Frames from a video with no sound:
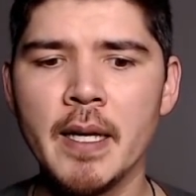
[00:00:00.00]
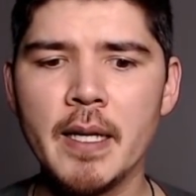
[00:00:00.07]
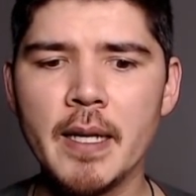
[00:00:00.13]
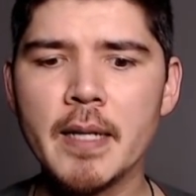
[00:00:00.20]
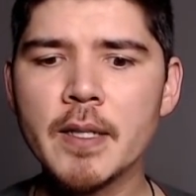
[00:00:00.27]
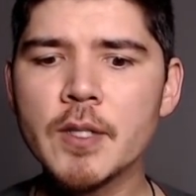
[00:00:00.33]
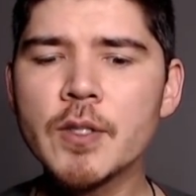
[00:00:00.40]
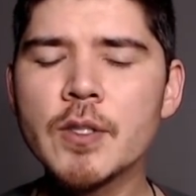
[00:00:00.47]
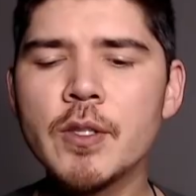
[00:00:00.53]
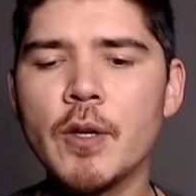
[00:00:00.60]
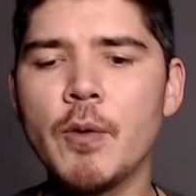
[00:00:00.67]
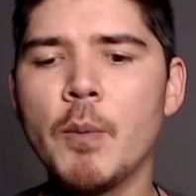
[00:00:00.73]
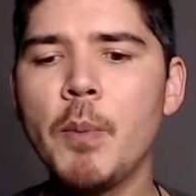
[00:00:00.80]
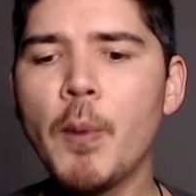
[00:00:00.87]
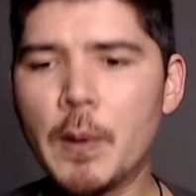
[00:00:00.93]
It is
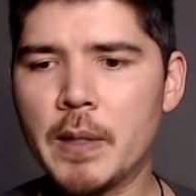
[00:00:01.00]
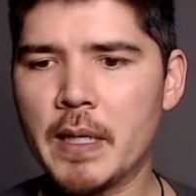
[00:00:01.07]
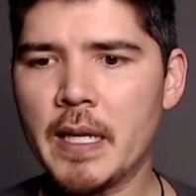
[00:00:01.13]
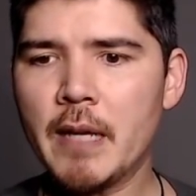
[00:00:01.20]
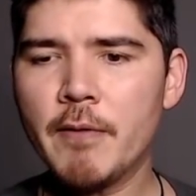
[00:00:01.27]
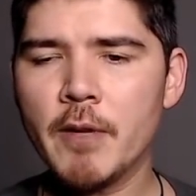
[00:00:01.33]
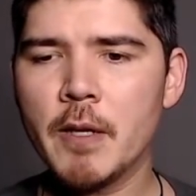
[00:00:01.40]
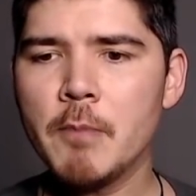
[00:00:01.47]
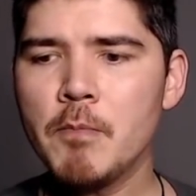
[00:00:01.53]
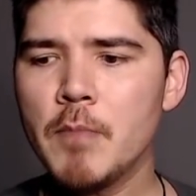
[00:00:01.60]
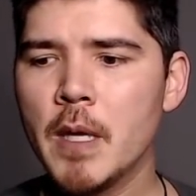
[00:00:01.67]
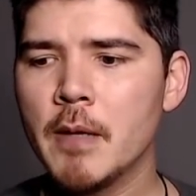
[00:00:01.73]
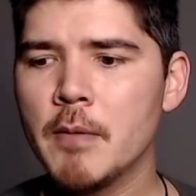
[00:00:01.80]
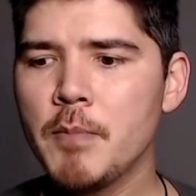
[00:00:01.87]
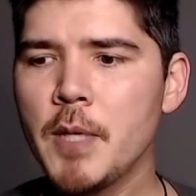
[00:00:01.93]
so important. Even
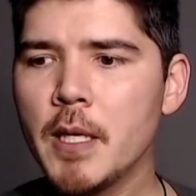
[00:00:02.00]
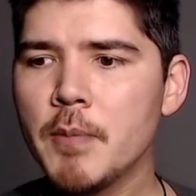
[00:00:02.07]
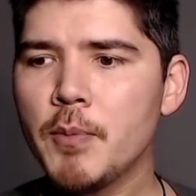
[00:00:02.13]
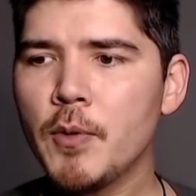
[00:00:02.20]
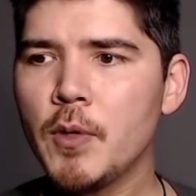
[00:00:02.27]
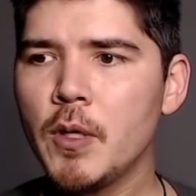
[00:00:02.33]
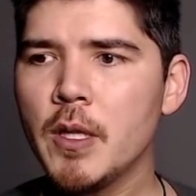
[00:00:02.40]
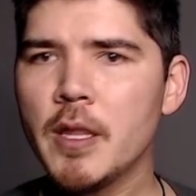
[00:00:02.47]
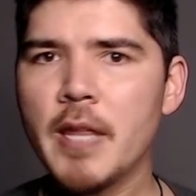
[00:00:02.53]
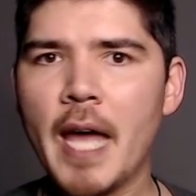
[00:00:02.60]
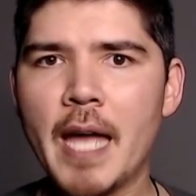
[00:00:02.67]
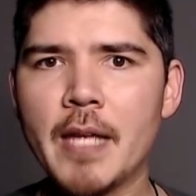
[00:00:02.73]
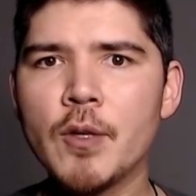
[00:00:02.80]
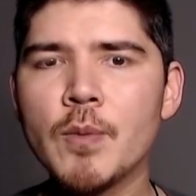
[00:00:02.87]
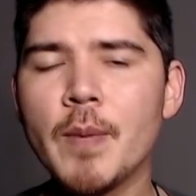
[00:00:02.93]
people
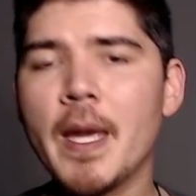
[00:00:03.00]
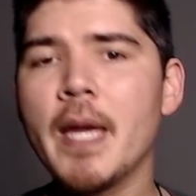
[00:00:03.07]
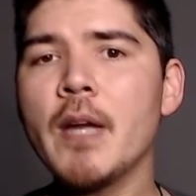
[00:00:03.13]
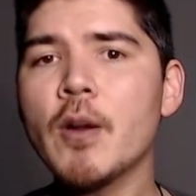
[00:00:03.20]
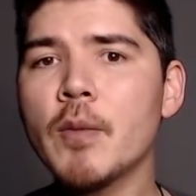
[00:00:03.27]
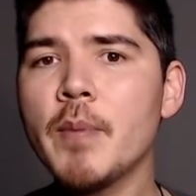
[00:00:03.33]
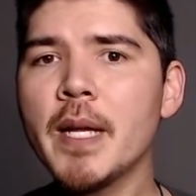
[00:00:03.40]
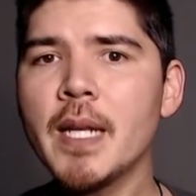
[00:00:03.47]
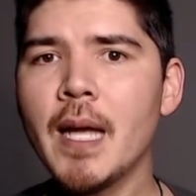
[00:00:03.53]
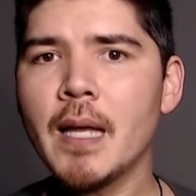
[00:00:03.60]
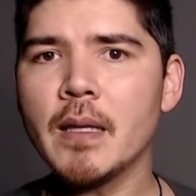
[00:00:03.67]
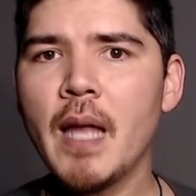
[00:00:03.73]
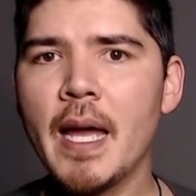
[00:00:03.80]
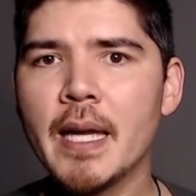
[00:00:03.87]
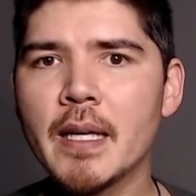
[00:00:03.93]
that you may or may
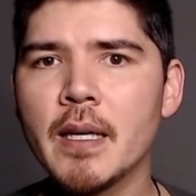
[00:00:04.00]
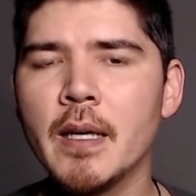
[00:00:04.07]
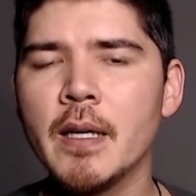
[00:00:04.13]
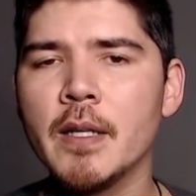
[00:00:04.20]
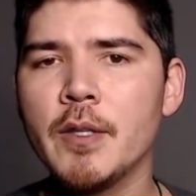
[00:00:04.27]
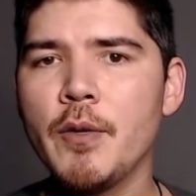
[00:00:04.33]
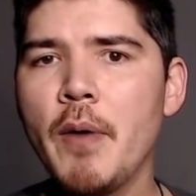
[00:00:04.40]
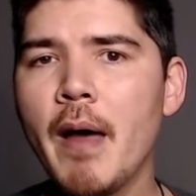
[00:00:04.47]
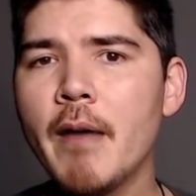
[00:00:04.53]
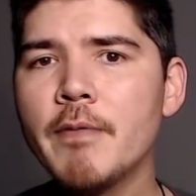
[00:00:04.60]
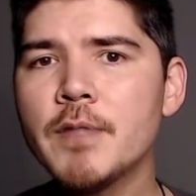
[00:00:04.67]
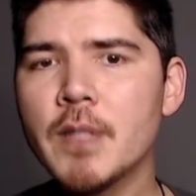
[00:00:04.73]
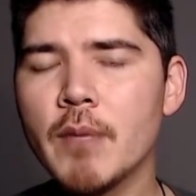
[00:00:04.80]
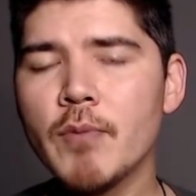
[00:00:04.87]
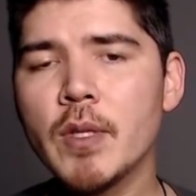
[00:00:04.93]
not like, you
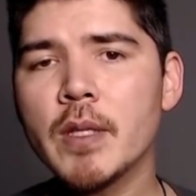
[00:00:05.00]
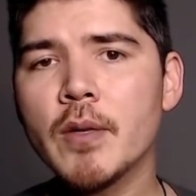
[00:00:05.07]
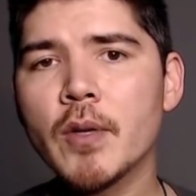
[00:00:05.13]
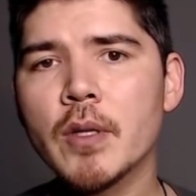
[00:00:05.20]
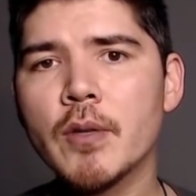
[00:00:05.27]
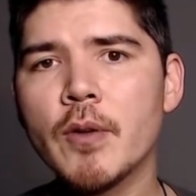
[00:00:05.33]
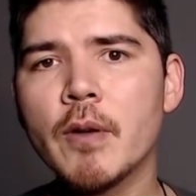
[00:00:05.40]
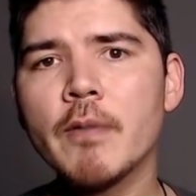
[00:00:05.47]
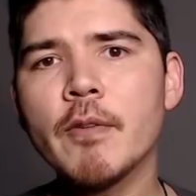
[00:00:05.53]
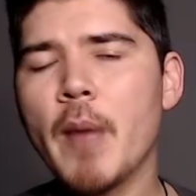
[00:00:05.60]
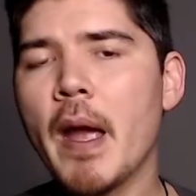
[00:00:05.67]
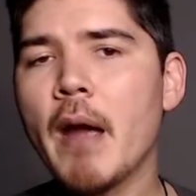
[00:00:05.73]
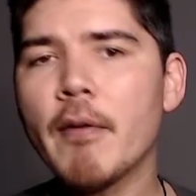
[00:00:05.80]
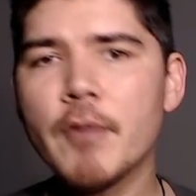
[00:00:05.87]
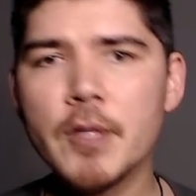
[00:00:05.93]
have something you can learn
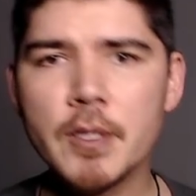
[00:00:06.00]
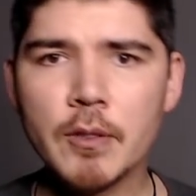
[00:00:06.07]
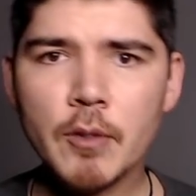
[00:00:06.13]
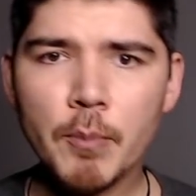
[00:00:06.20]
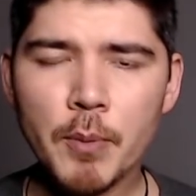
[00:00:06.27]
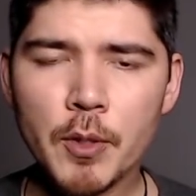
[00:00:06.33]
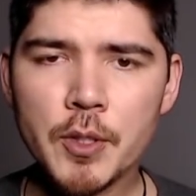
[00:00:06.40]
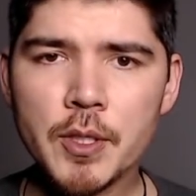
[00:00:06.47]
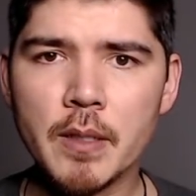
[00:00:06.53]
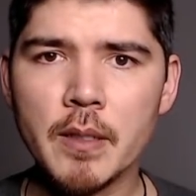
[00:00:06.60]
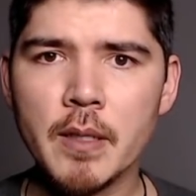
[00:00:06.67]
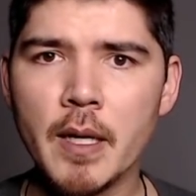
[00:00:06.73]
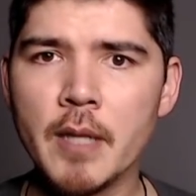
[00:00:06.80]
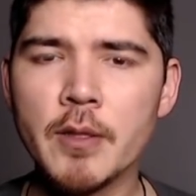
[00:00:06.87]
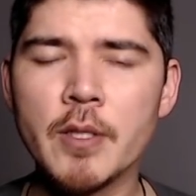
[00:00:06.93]
from every single person
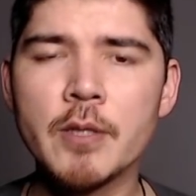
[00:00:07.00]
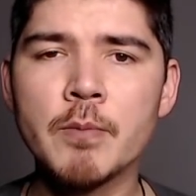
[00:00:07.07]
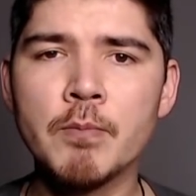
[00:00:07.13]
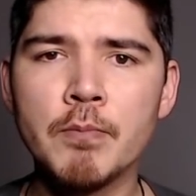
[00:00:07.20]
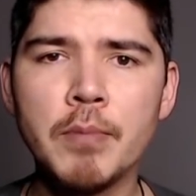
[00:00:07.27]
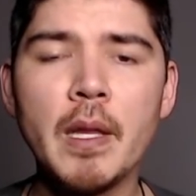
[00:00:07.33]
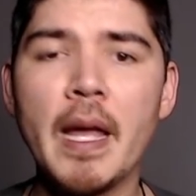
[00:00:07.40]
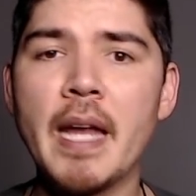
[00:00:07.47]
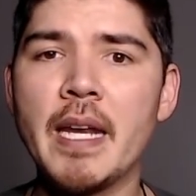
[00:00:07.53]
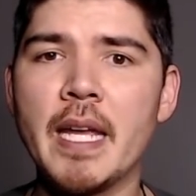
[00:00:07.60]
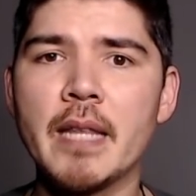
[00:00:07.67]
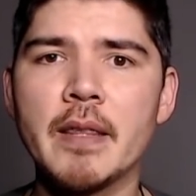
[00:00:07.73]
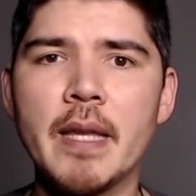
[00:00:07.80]
in this planet.